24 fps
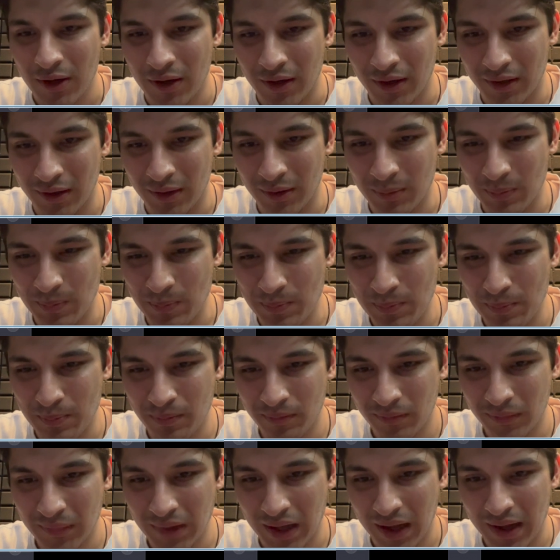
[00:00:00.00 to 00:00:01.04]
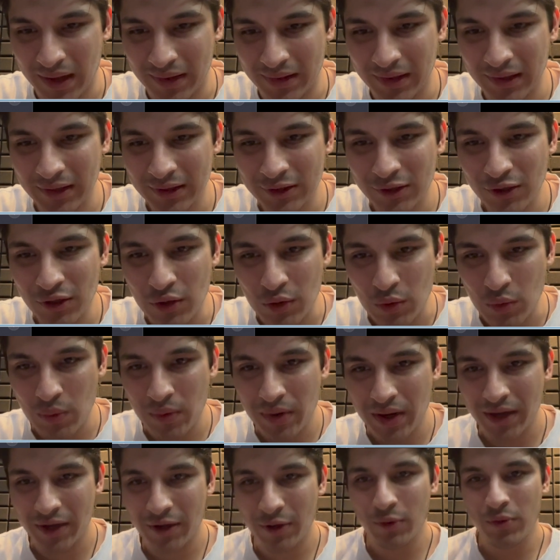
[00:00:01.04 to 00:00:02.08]
I think it's a new
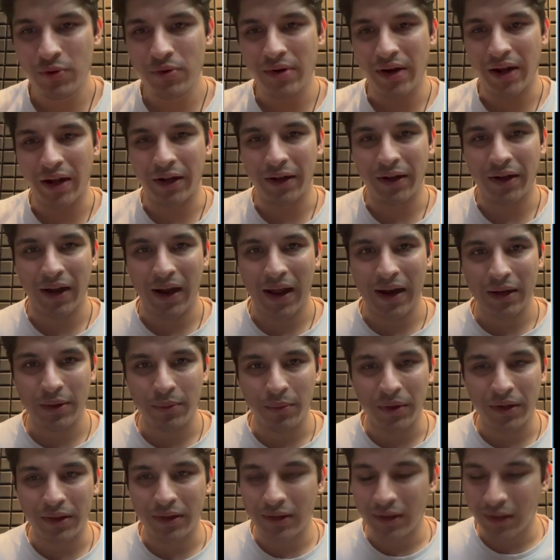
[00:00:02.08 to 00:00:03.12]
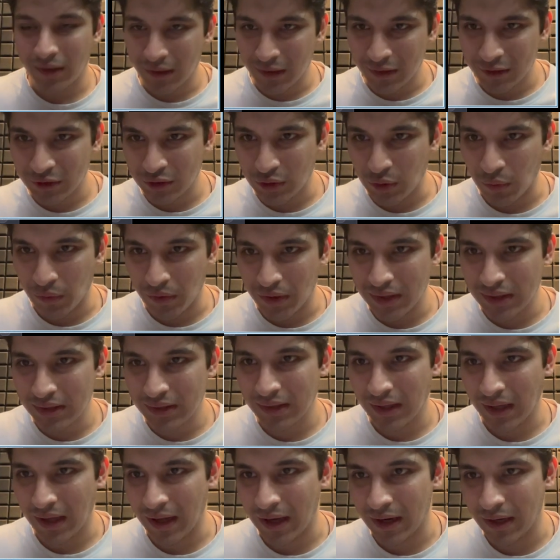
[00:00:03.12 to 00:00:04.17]
way to interact with
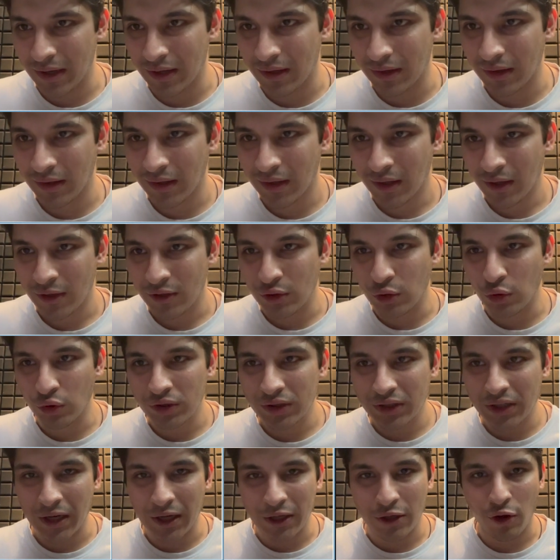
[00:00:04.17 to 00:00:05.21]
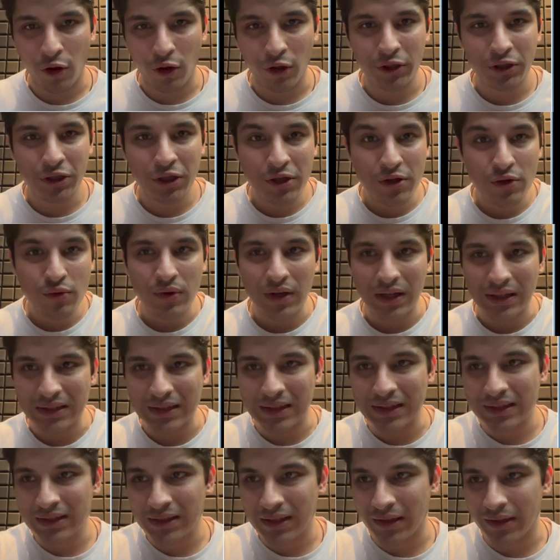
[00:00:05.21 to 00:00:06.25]
stories and use technology to
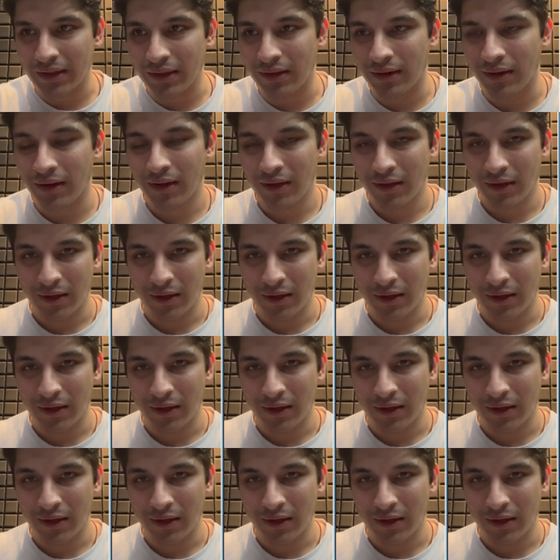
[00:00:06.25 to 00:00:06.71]
assist in